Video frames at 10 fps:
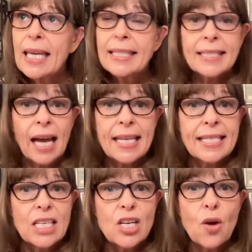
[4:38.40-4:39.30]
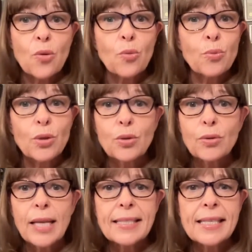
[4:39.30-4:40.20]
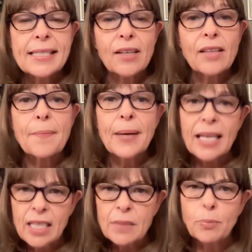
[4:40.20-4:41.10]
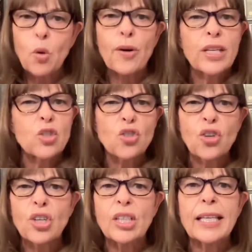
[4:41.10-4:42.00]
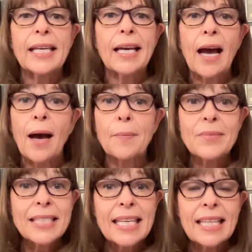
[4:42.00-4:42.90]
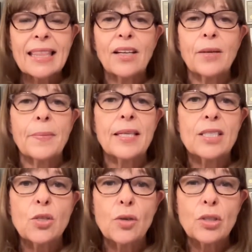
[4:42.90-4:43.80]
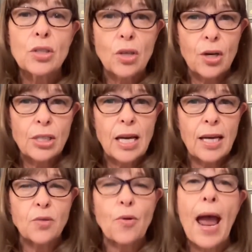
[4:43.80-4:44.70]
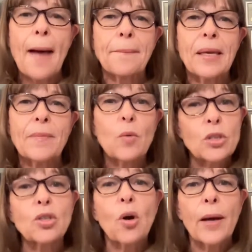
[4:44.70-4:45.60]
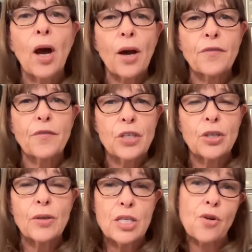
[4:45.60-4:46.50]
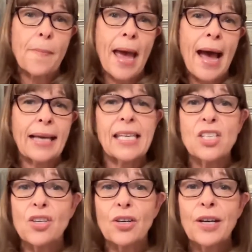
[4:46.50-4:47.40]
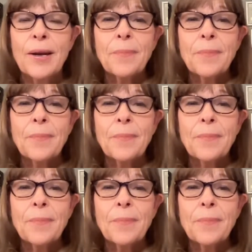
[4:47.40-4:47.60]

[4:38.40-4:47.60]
it's not easy to know the root necessarily, but exploring, journaling, um, seeing a therapist, you can start to unwrap maybe what's going on for you in your back, in your